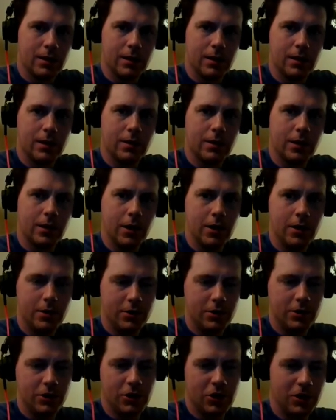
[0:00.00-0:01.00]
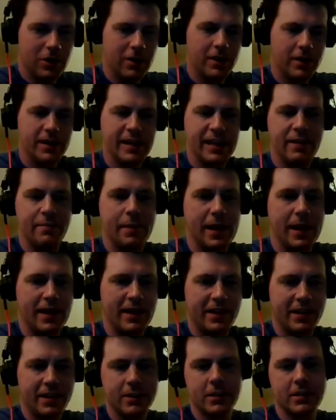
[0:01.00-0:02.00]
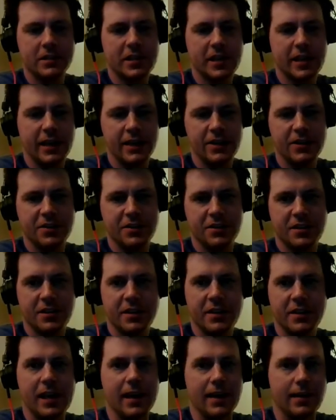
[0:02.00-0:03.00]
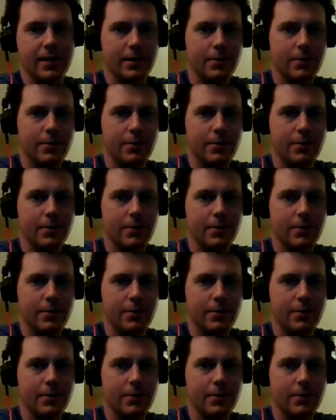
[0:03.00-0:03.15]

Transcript: No, Shaun of the Dead, man. Nicolas Cage isn't in that.